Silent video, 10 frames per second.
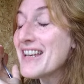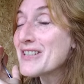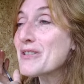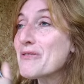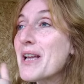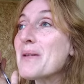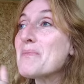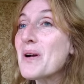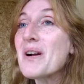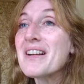Tarana
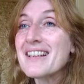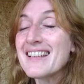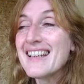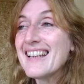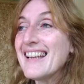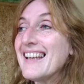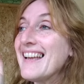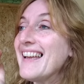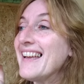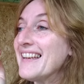Burke,
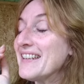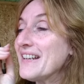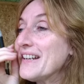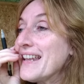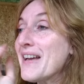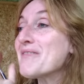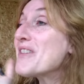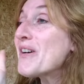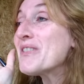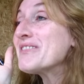and I've
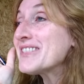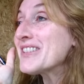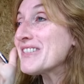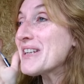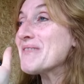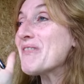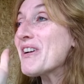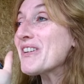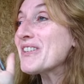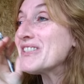known Tarana
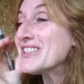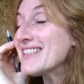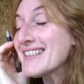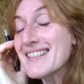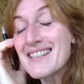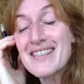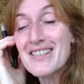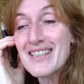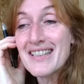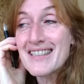Burke, who she is,
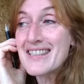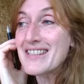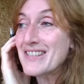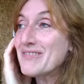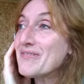since